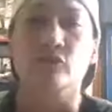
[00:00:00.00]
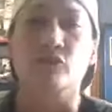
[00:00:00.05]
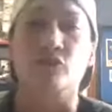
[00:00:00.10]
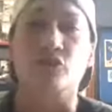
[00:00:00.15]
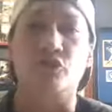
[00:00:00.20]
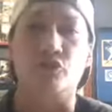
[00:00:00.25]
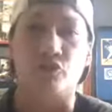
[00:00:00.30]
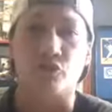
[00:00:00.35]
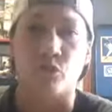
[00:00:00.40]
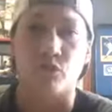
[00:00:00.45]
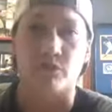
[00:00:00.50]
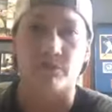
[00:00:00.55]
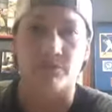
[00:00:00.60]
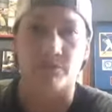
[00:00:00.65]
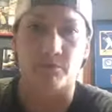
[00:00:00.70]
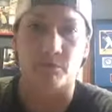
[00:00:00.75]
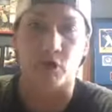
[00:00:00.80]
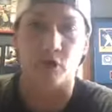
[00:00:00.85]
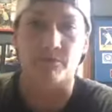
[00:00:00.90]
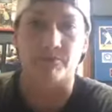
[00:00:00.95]
lose control of
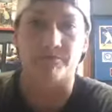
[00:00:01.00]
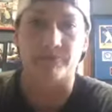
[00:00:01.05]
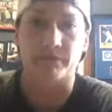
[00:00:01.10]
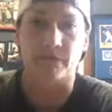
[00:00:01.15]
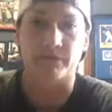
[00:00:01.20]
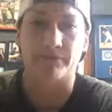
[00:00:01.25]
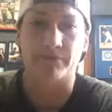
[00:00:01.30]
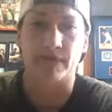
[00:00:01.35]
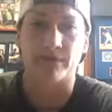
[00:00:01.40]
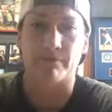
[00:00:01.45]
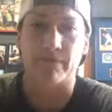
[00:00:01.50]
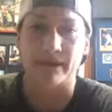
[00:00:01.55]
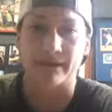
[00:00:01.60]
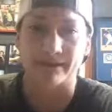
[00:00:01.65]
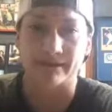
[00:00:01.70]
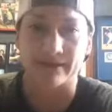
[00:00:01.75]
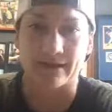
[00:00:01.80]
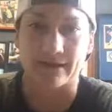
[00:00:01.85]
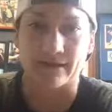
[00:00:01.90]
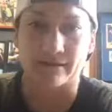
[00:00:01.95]
the ball, if that
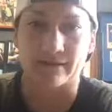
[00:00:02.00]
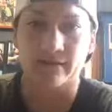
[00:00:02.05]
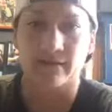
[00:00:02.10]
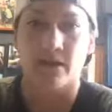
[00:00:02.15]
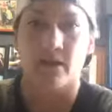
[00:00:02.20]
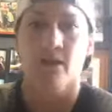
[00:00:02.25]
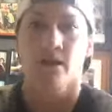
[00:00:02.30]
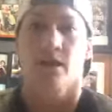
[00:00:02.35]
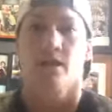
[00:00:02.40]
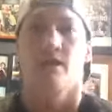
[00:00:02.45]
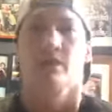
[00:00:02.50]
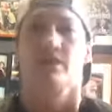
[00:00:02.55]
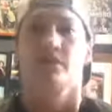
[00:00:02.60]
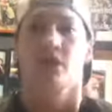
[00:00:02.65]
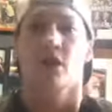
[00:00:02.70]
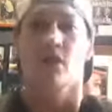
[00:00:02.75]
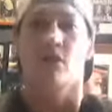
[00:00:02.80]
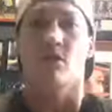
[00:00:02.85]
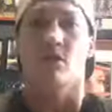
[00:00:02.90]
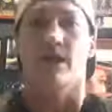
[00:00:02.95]
makes sense.
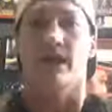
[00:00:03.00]
So